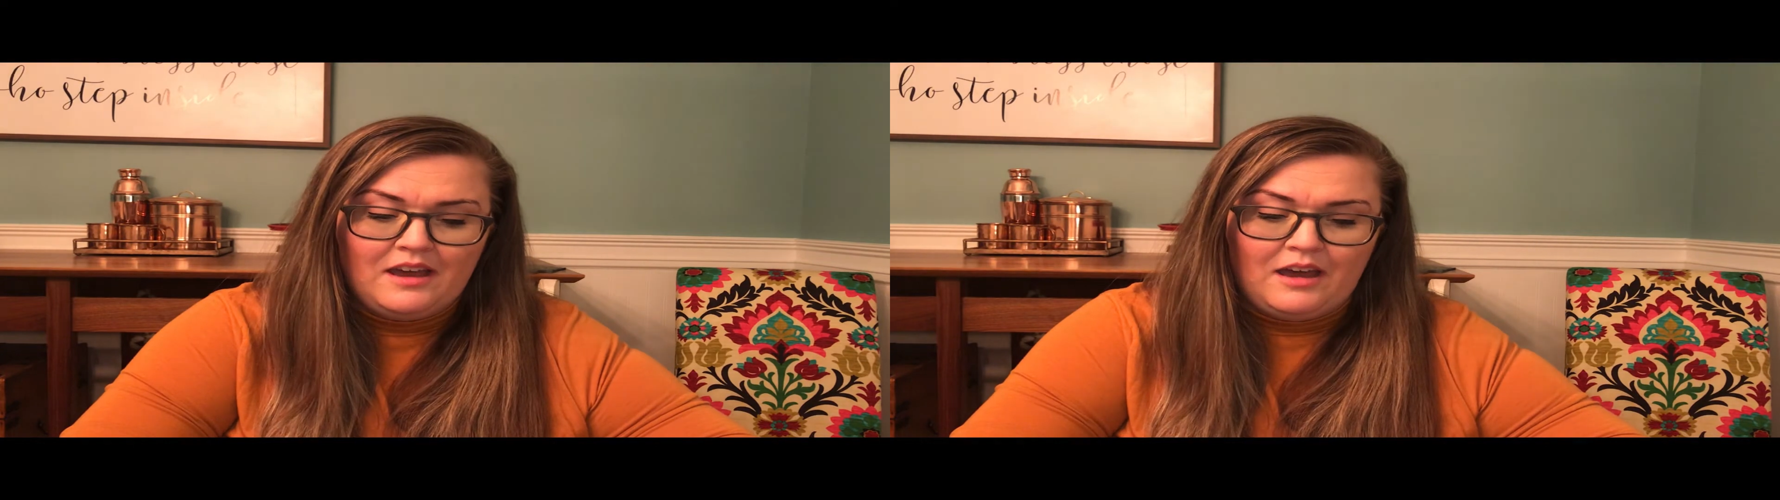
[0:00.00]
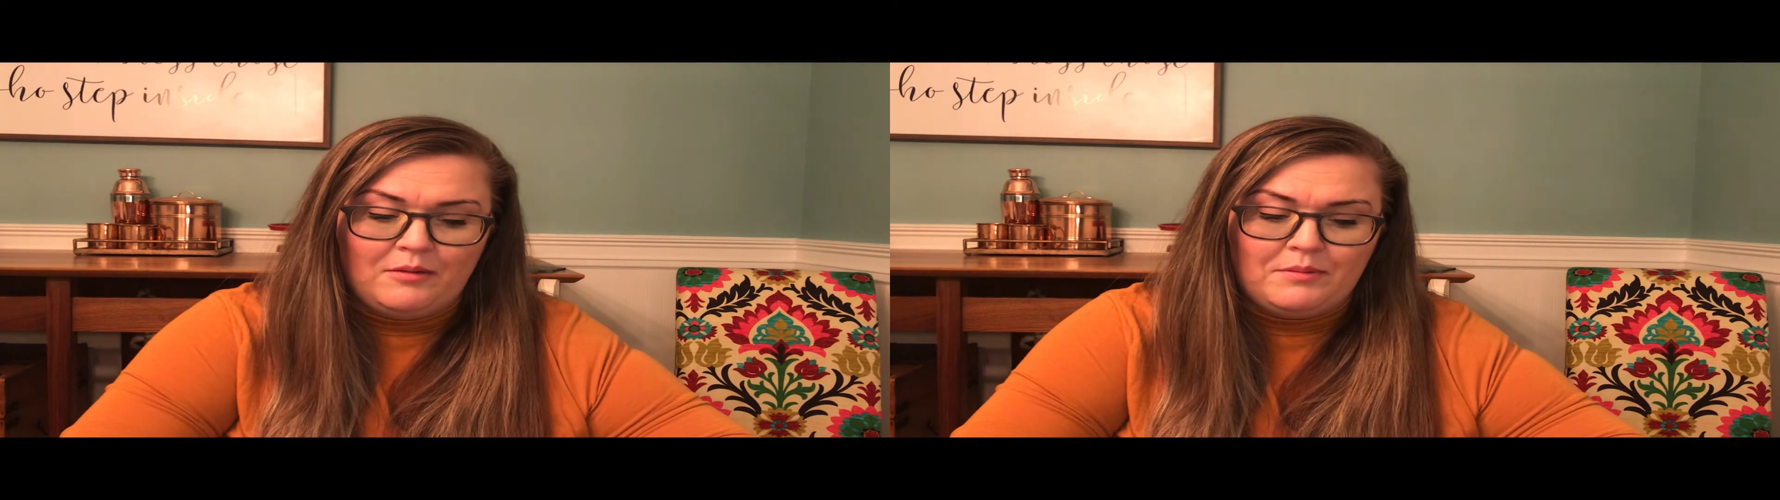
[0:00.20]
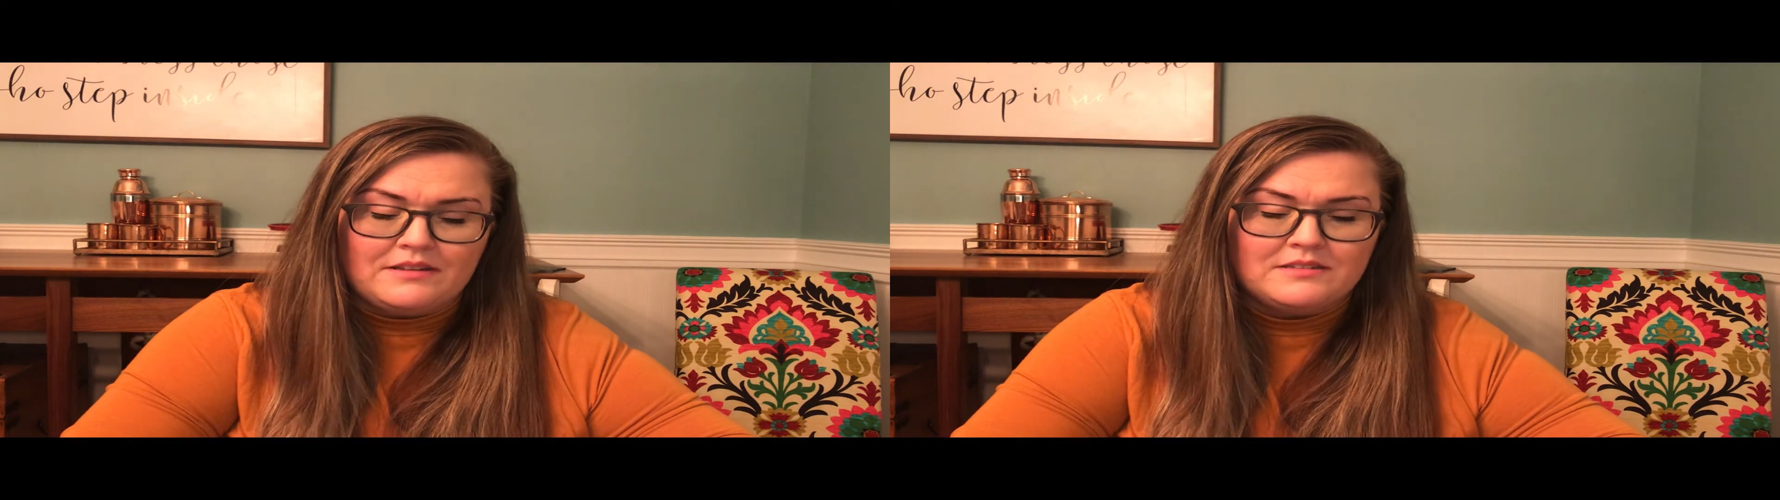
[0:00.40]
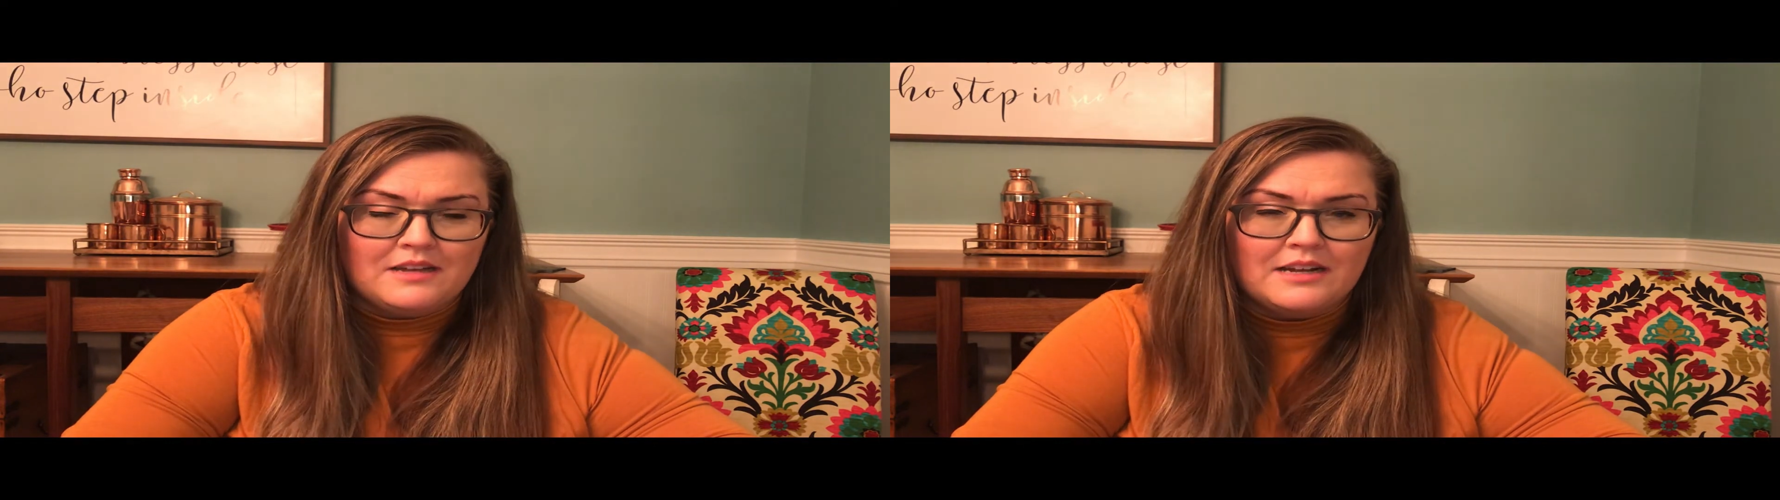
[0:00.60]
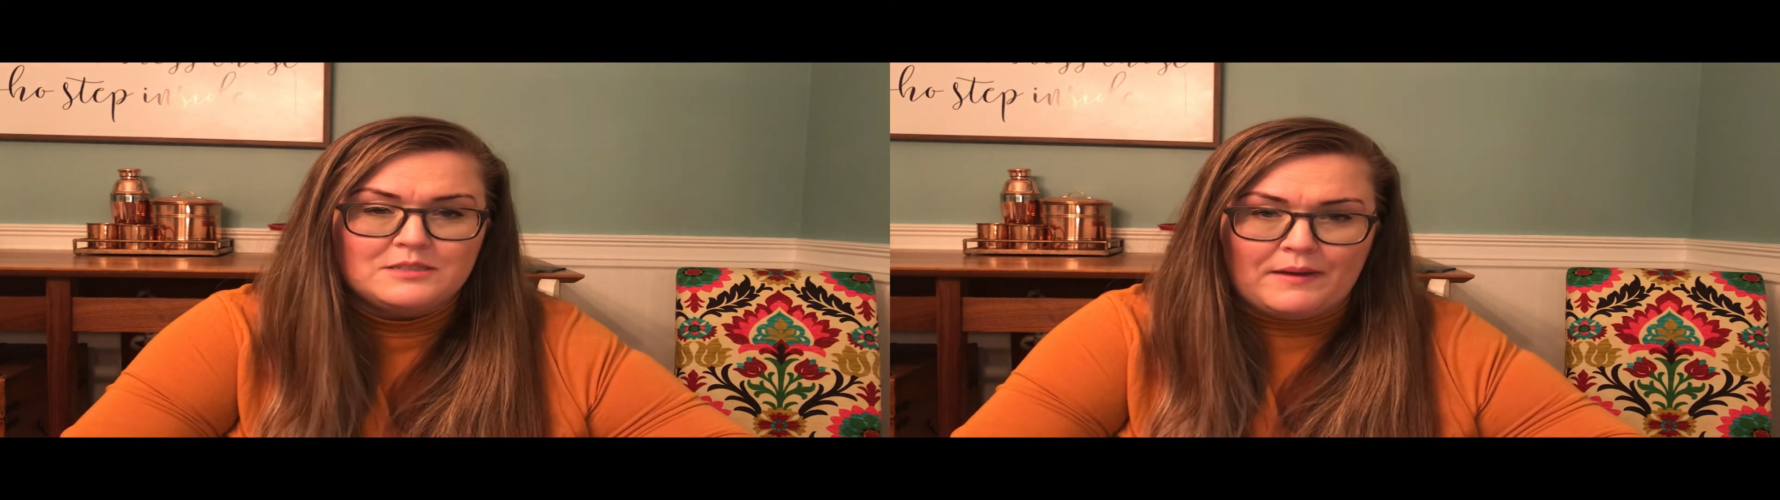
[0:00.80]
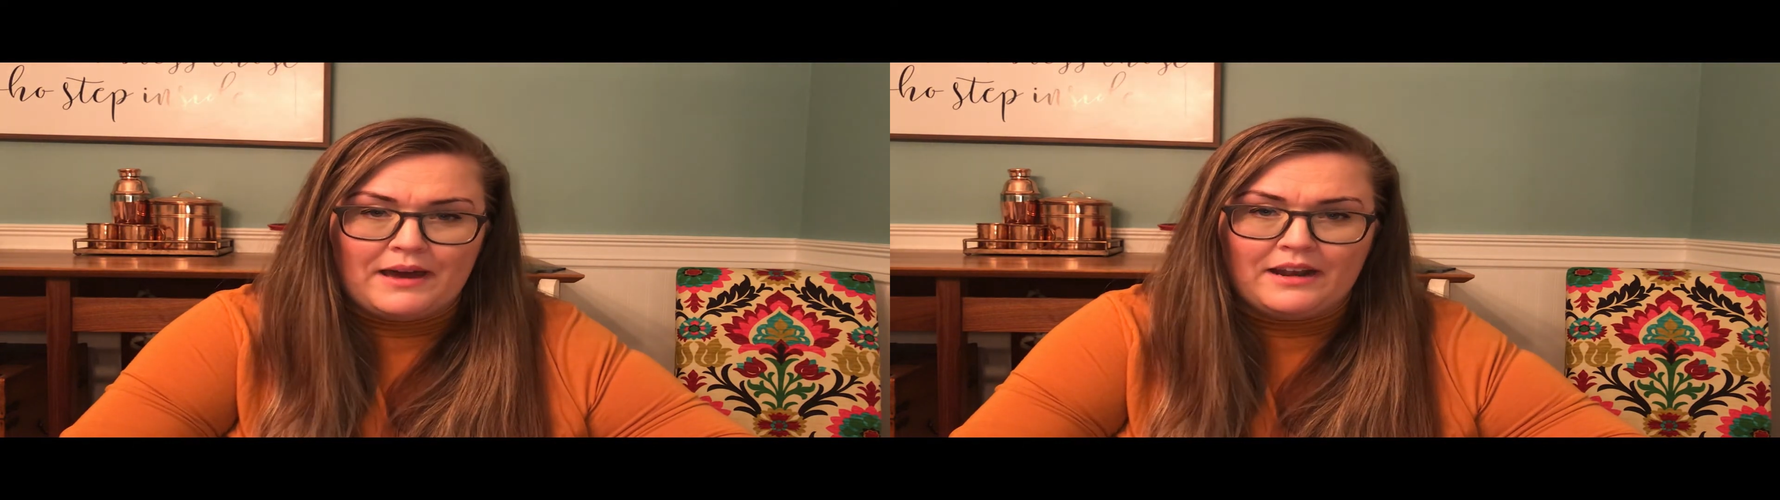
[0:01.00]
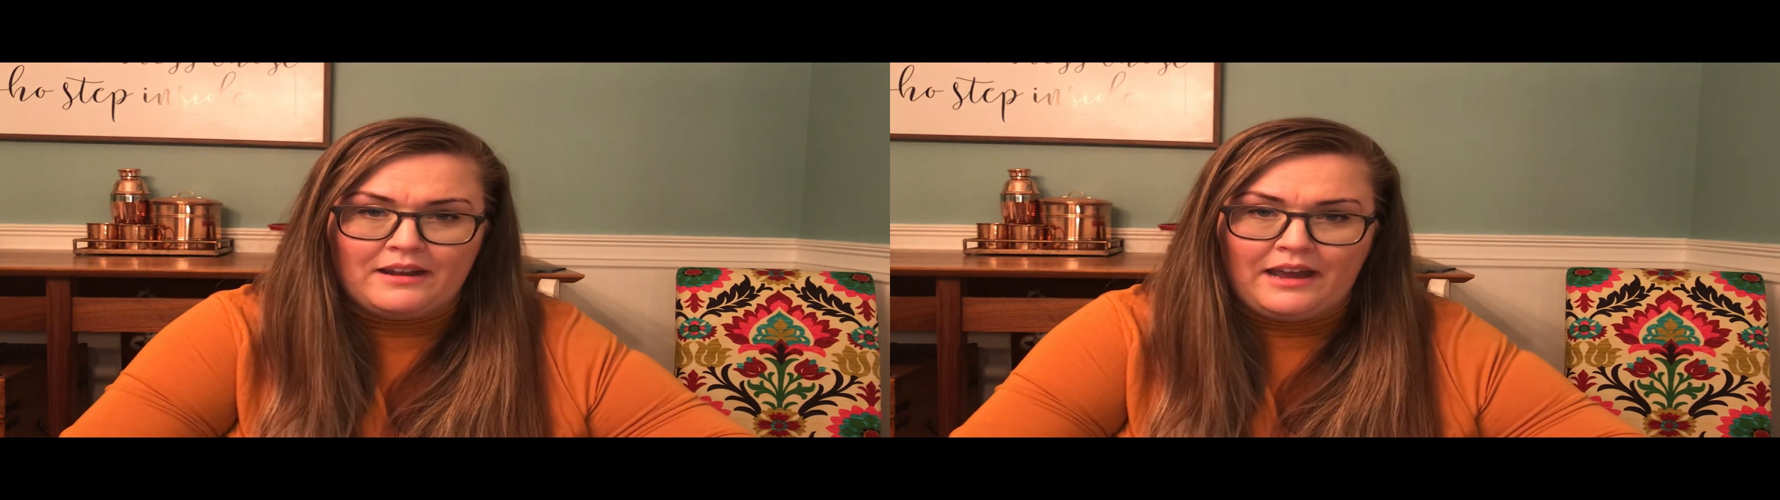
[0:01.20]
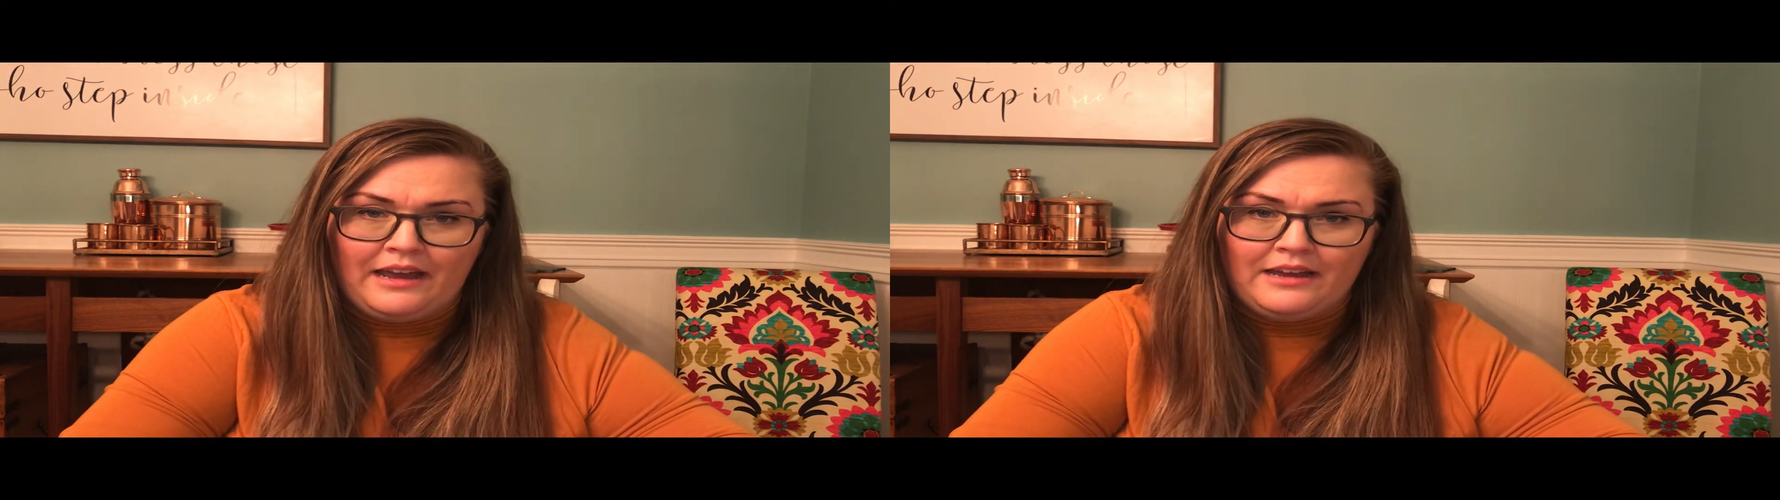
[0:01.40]
but it's not as bad
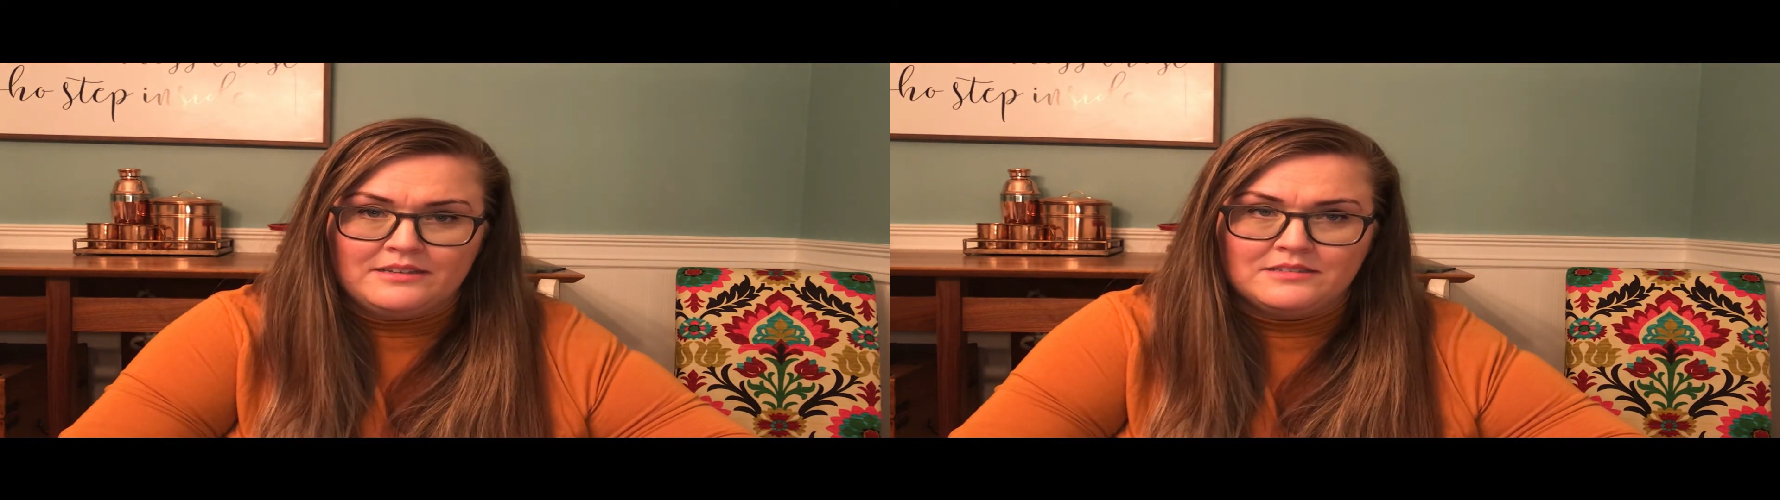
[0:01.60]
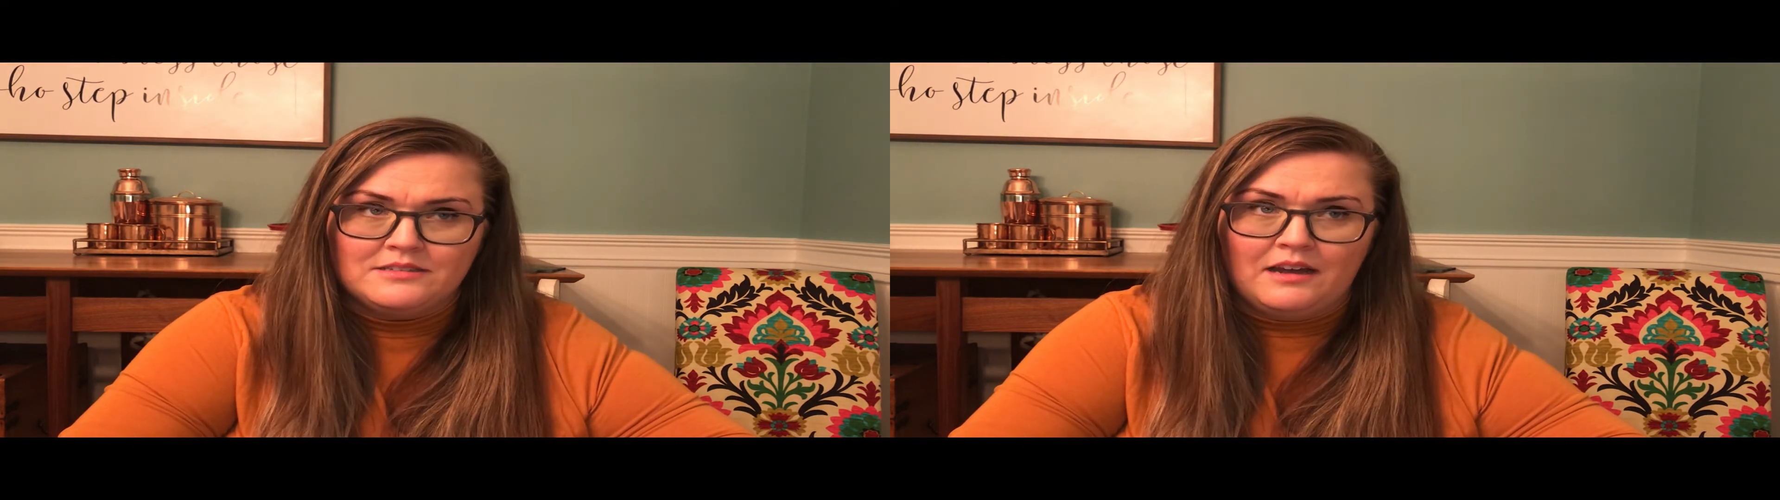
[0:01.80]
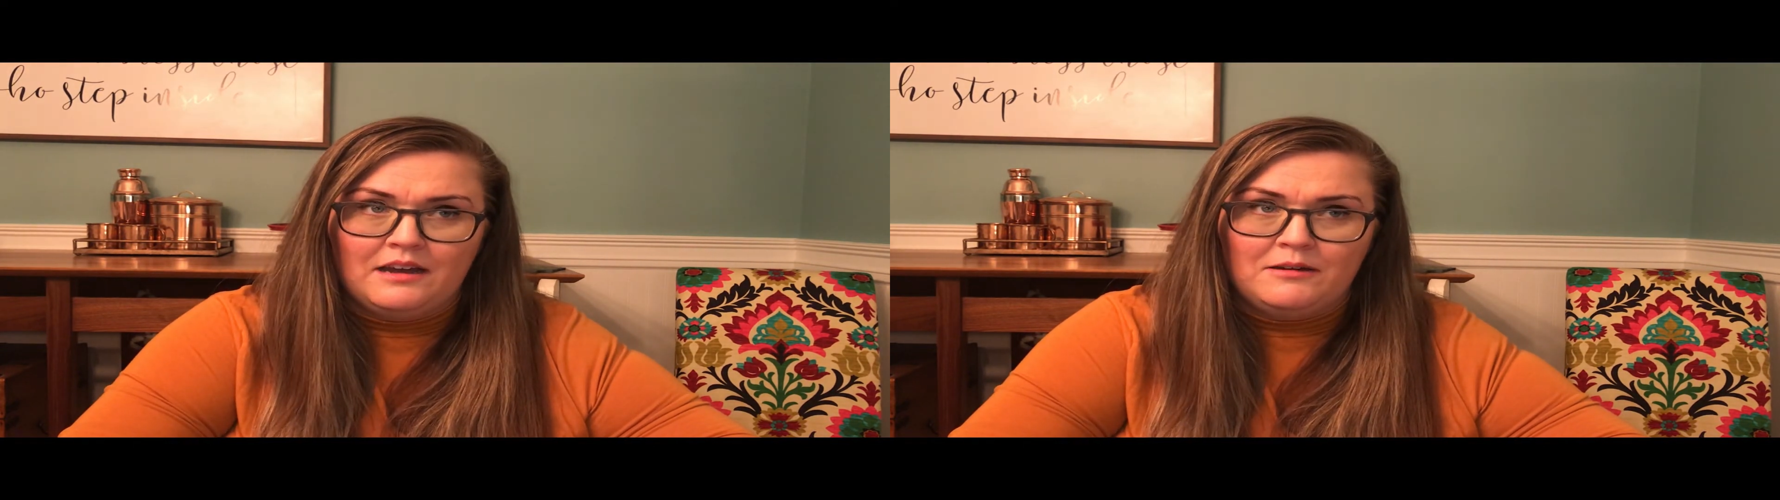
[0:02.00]
as